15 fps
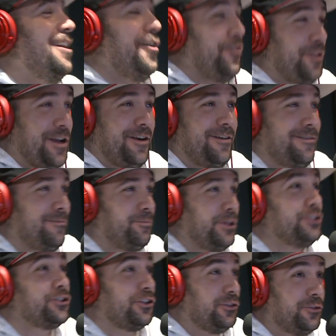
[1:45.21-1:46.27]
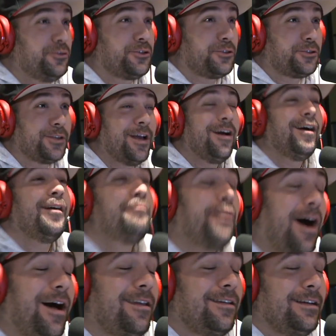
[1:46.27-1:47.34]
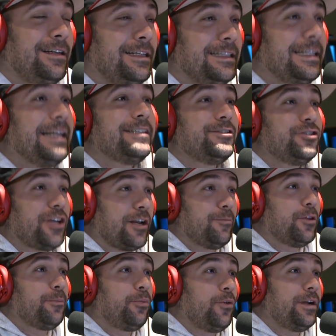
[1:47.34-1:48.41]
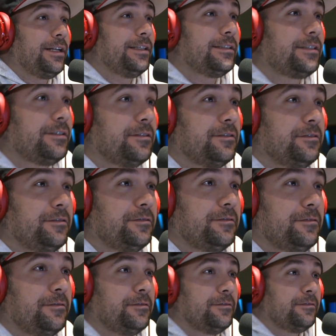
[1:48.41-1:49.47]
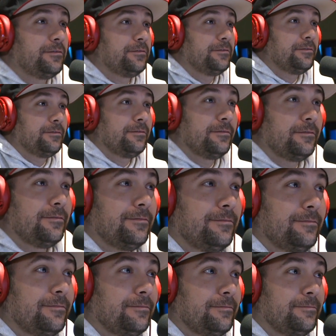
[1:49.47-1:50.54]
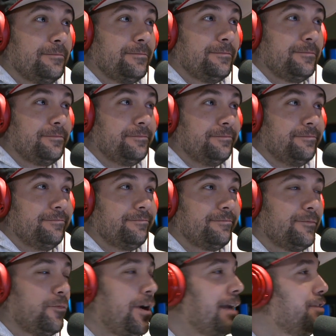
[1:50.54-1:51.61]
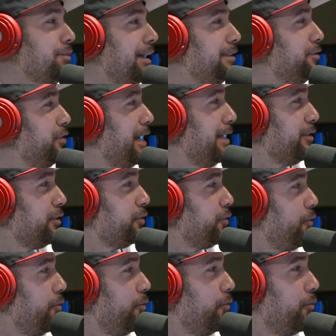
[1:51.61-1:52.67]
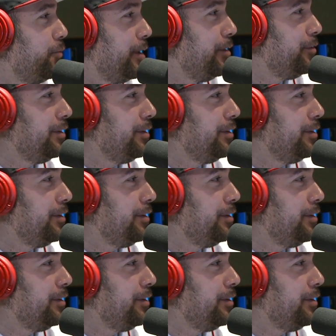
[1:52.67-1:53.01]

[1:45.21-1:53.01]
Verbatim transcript: no, they're a bunch of losers. But. Ladies and gentlemen, the Did point you just is. call our coworkers losers? Why do you guys change this whole real